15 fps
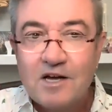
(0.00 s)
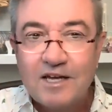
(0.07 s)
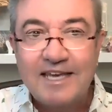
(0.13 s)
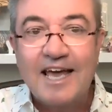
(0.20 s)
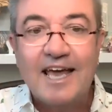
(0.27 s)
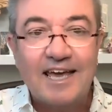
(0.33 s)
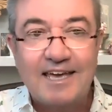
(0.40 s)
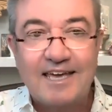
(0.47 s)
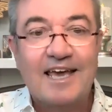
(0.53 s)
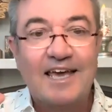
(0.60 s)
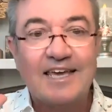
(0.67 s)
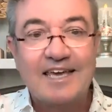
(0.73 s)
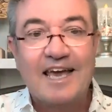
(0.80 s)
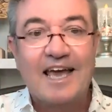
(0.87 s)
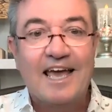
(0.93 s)
Yay,
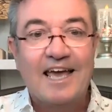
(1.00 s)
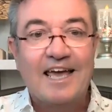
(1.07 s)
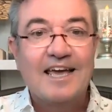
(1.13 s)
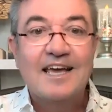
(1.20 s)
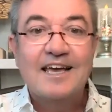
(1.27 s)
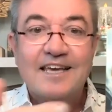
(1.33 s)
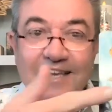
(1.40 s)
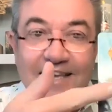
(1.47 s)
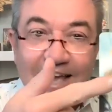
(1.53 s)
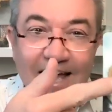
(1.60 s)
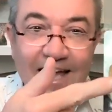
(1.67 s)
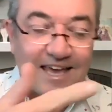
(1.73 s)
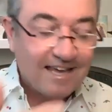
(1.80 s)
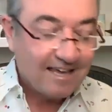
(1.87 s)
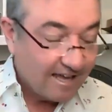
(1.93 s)
yay, yay,
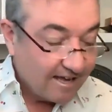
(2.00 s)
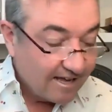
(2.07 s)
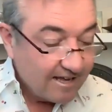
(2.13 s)
yay.